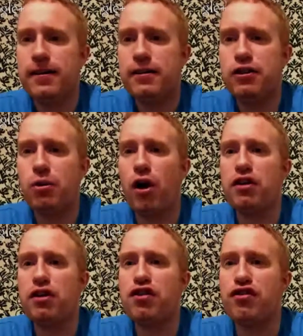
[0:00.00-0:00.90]
So out of
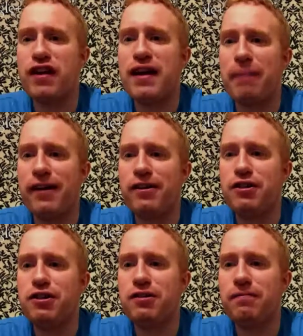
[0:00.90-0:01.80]
the 3
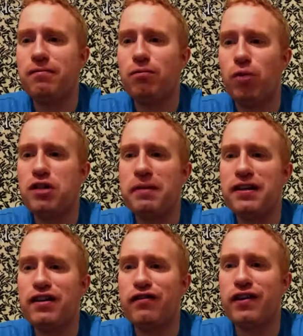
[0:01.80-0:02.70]
beers, what has been
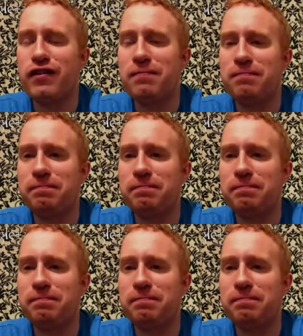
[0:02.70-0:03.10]
your favourite?